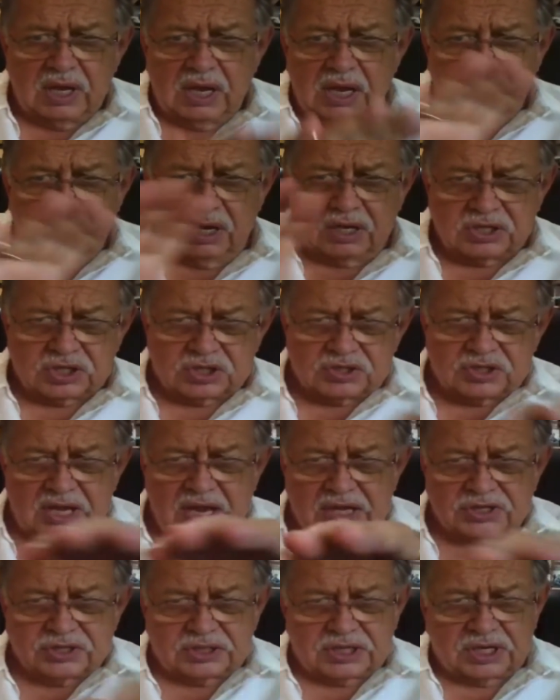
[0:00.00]
and it just
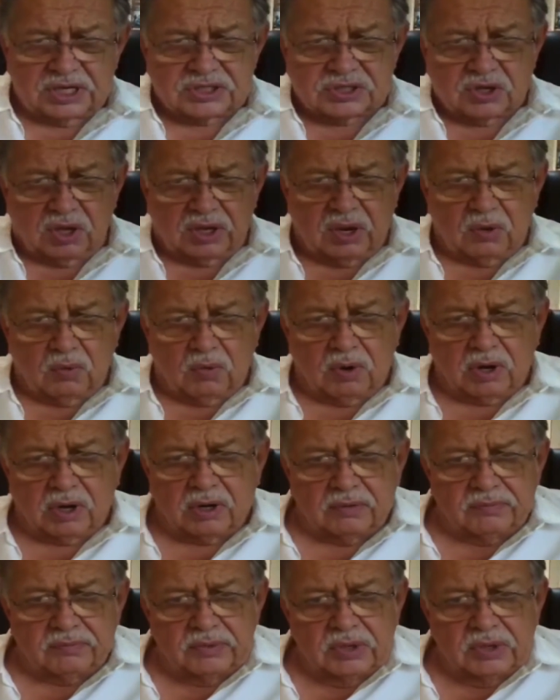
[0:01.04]
agitates all that water.